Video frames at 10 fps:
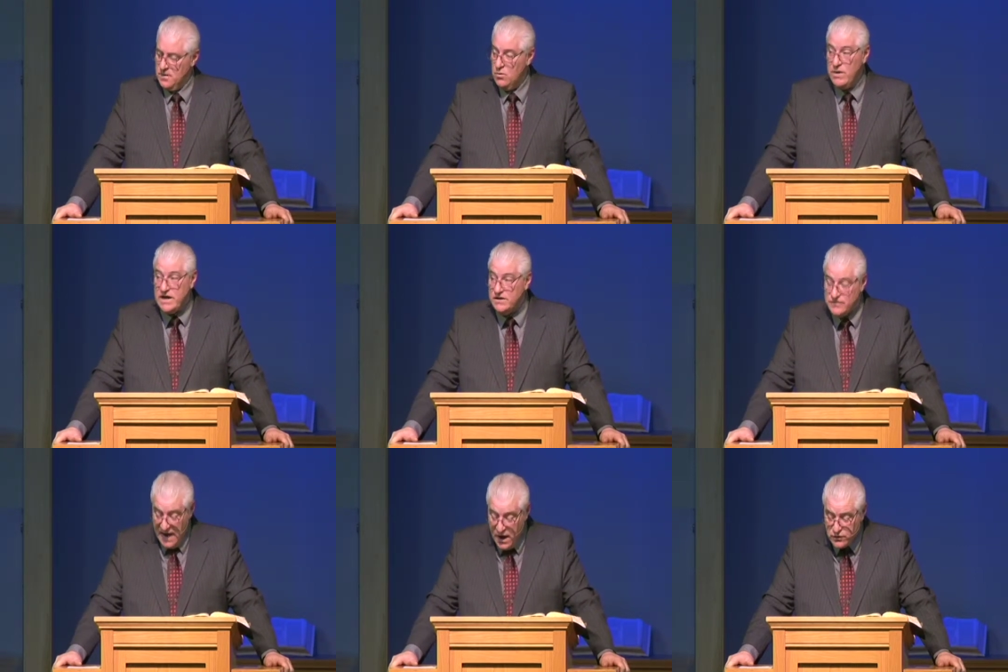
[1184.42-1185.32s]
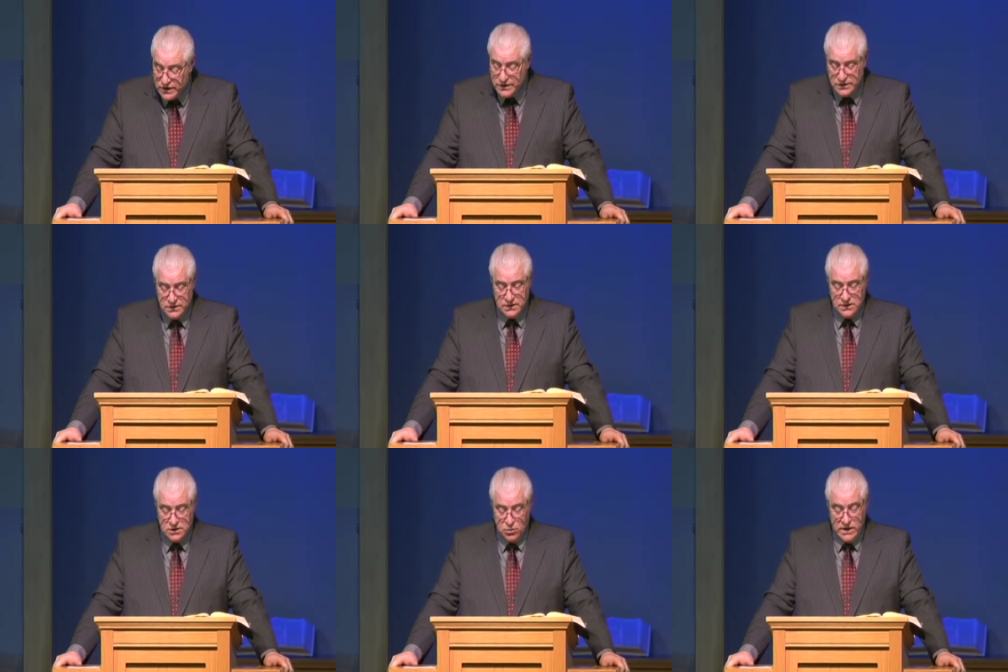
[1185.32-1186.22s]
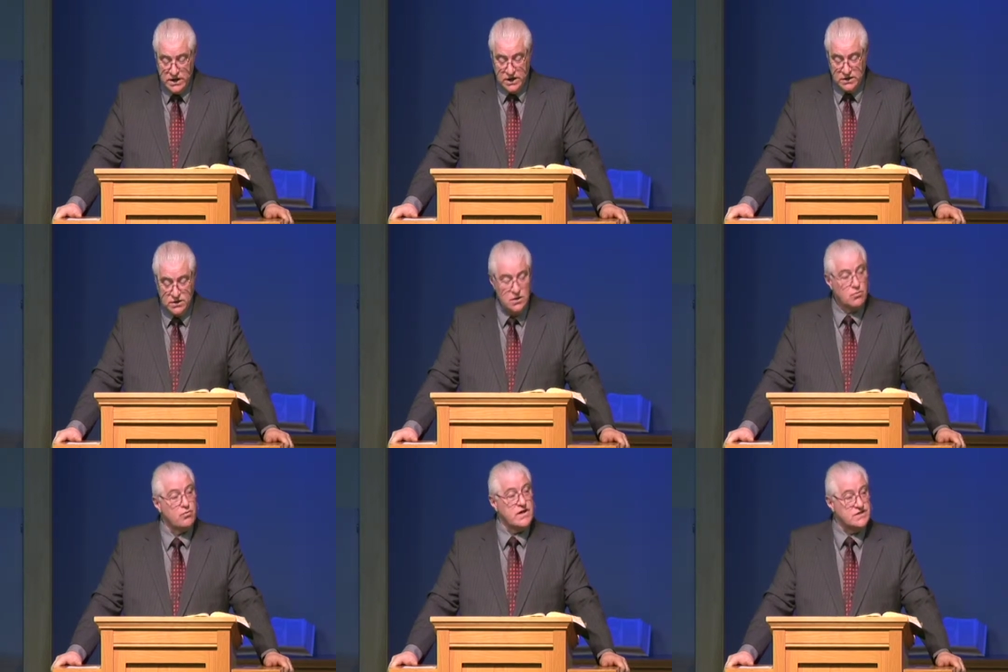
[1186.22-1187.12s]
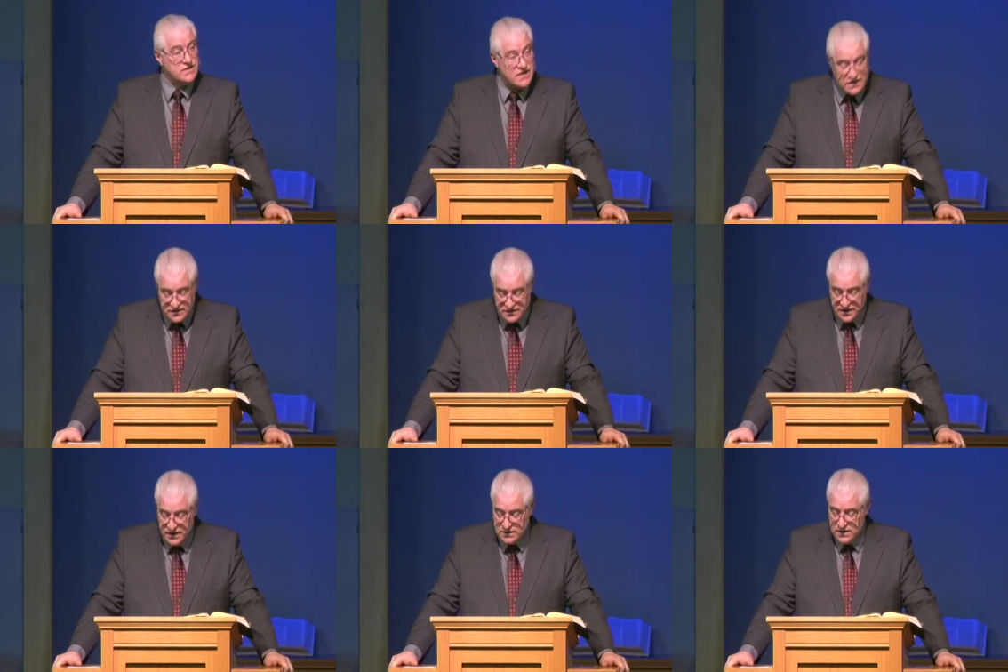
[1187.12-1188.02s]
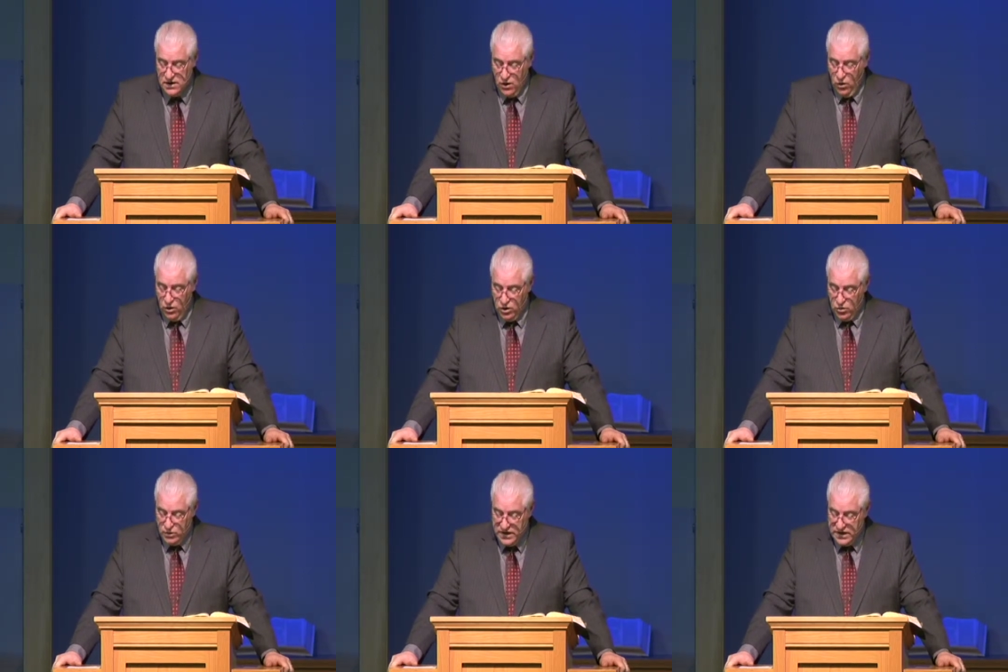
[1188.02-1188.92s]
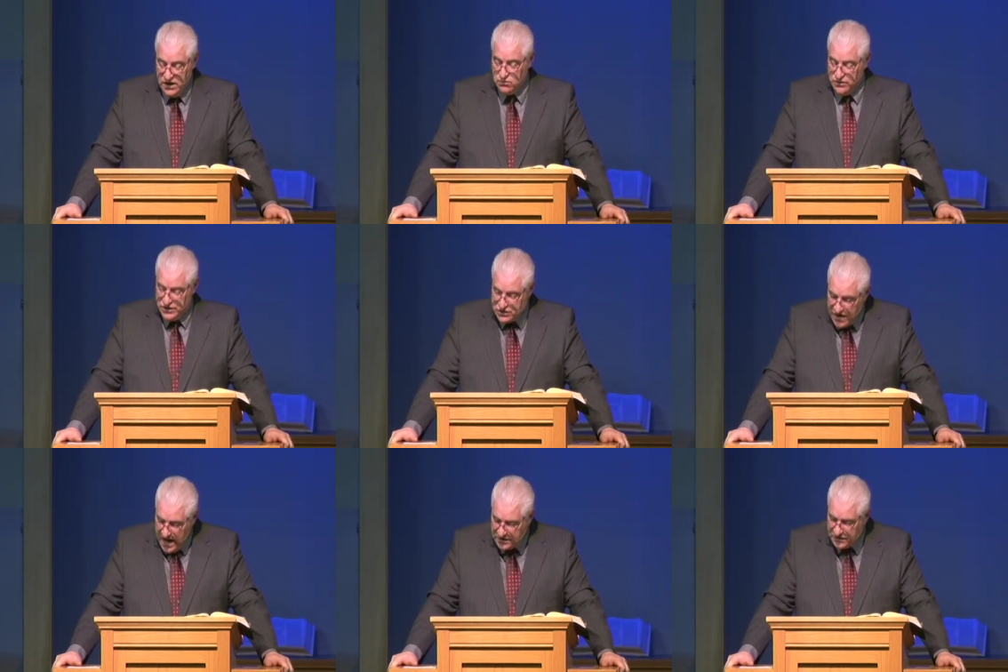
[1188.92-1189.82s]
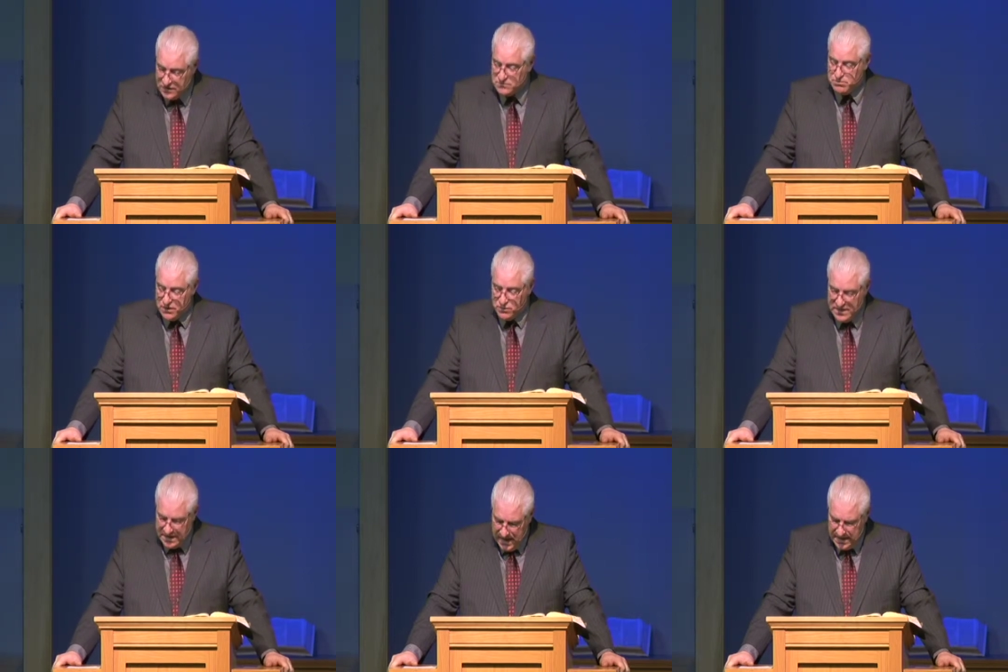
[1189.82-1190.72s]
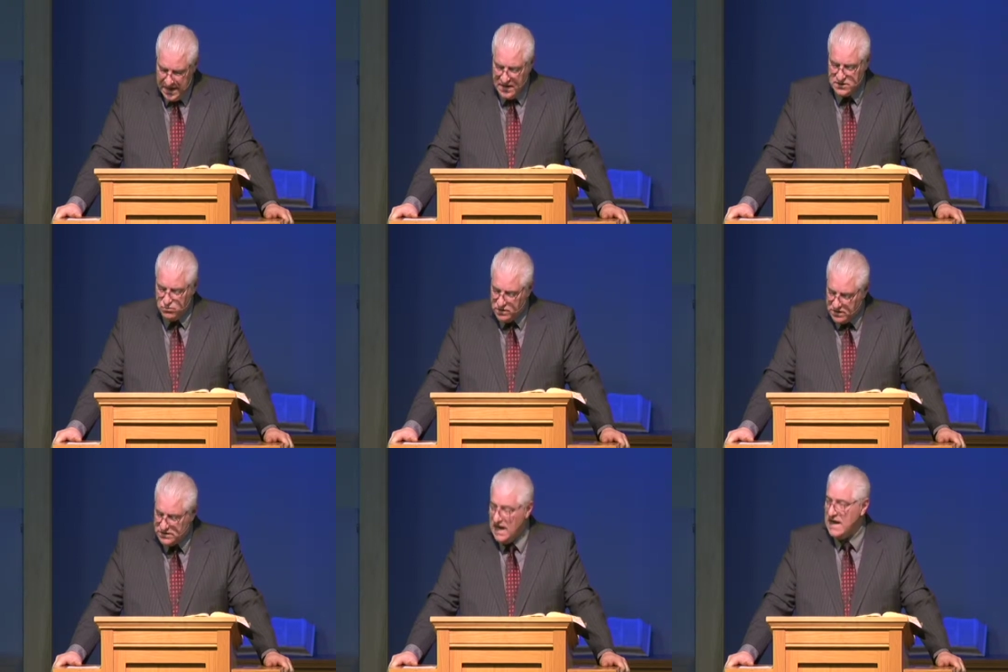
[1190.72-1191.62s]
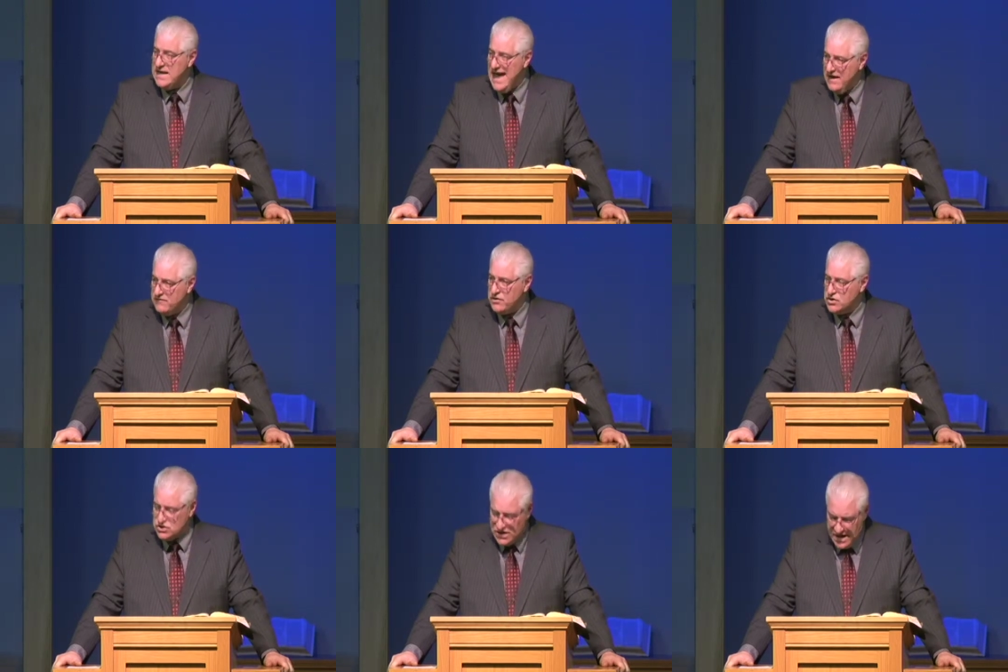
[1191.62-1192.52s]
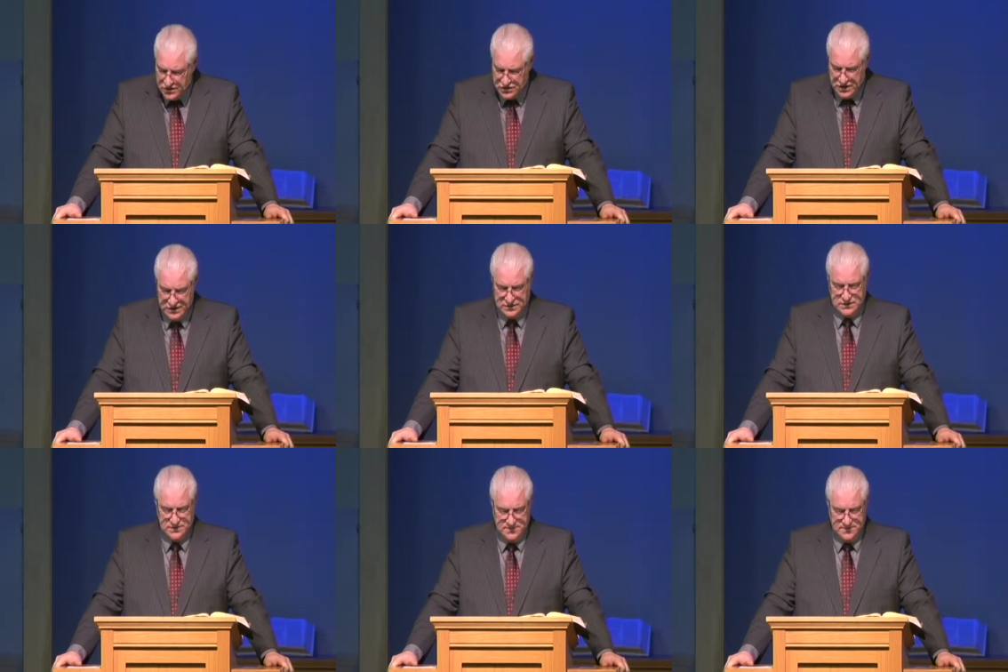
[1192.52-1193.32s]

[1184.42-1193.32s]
We can doubt it, we can resist it, or we can reject it, but we cannot and will not ever change it.